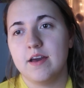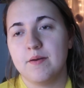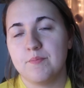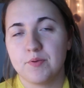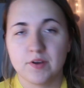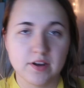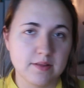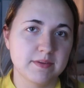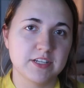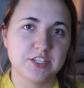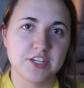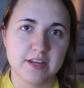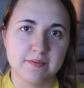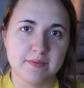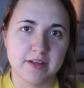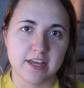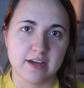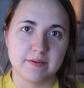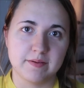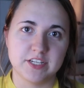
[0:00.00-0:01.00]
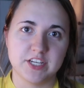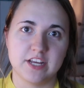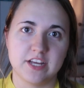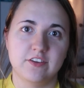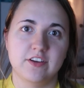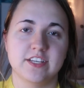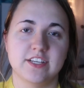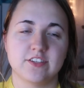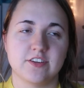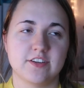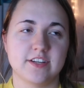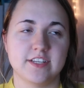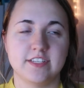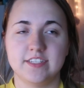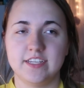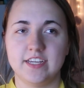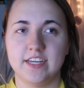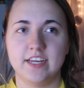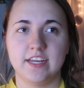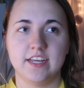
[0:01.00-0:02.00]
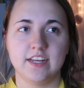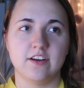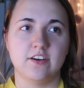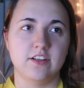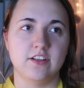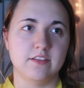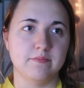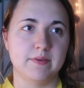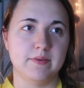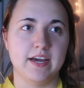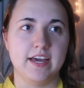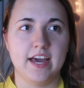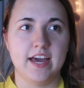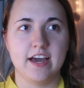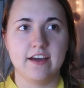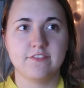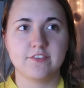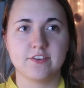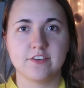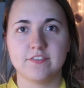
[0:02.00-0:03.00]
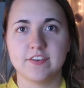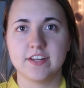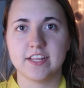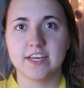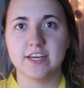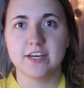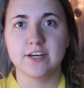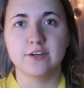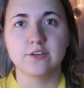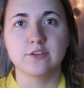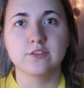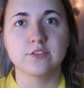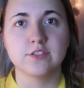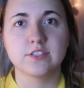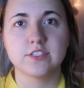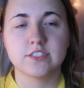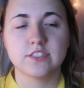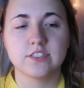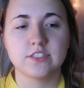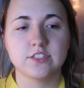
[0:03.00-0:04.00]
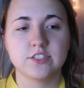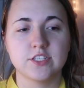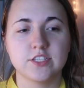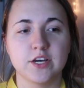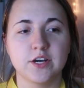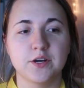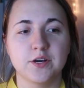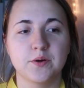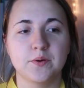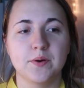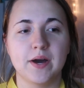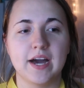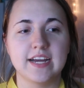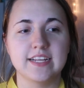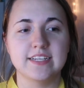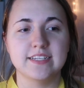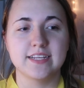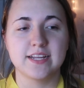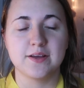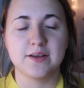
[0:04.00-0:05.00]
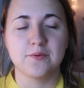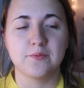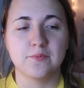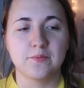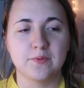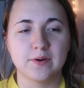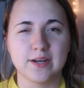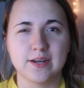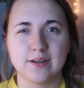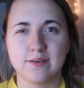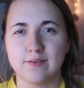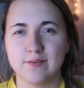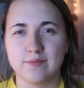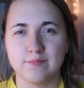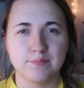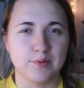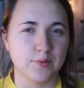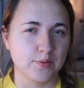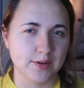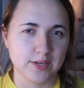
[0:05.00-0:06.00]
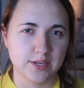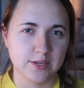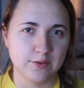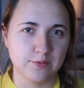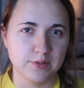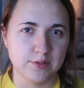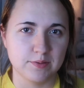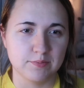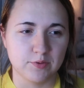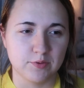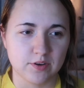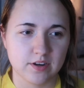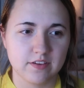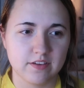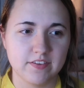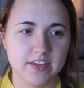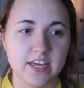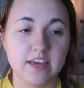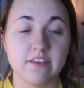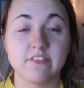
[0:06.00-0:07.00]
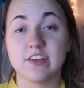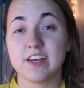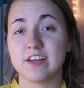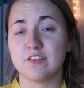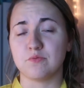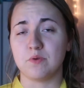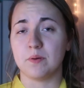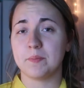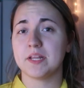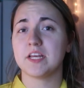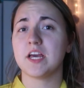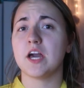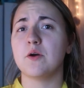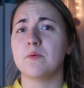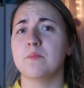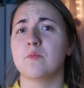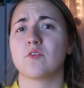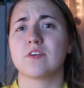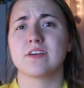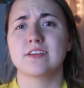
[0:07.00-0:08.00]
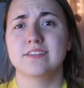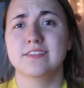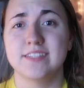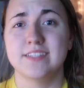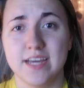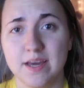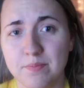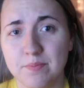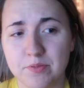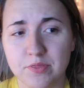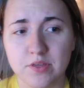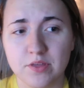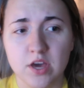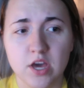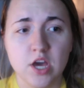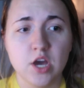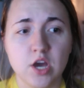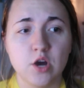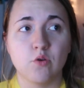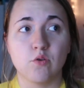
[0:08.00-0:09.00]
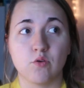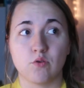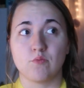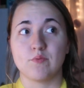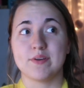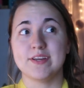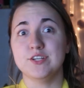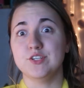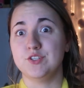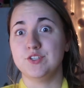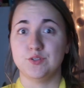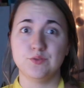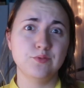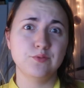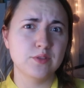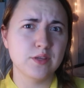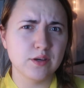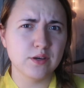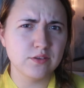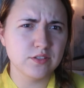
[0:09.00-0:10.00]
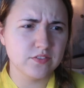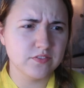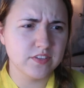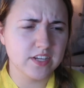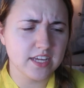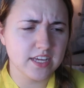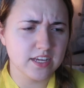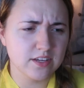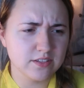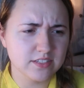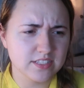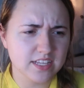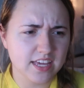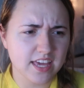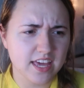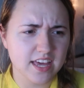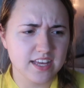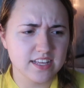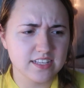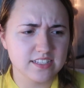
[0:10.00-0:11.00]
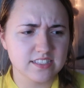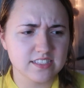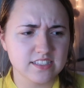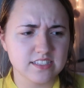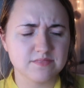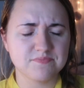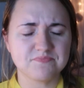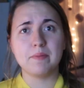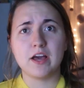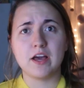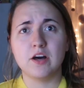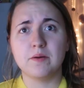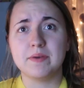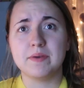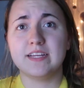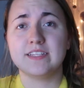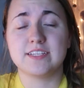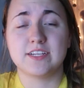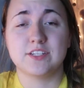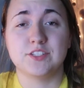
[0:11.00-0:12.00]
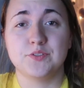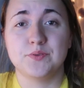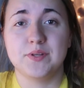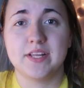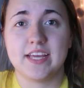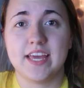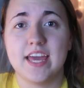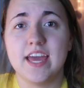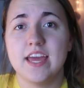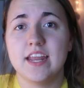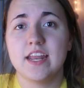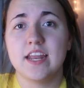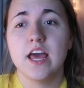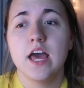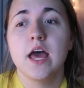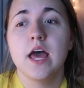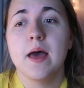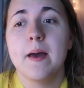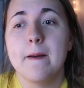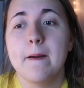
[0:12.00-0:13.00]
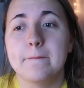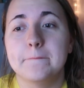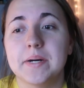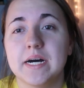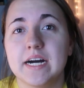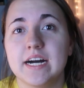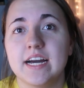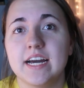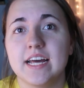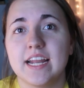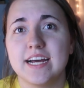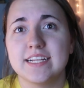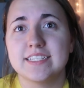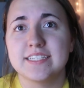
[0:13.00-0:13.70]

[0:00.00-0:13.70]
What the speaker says: pretty much anybody on my channel has already seen all of my After videos, so I didn't want to bore you with more of it. If you guys want me to go more in depth or redo those videos, I guess, by all means I'll do it again, but I